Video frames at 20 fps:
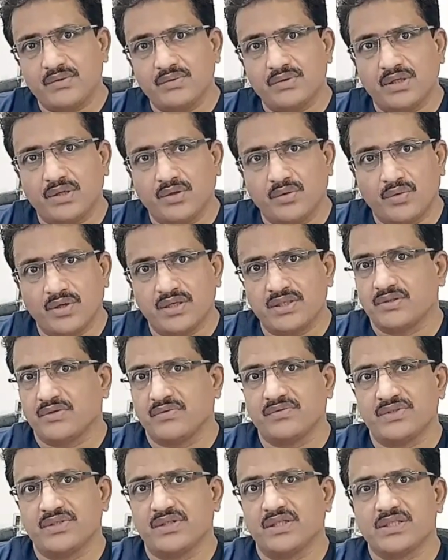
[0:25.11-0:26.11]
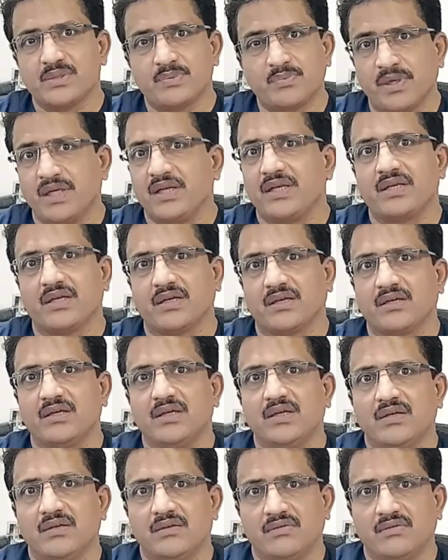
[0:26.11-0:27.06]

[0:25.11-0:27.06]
to the lower esophageal sphincter,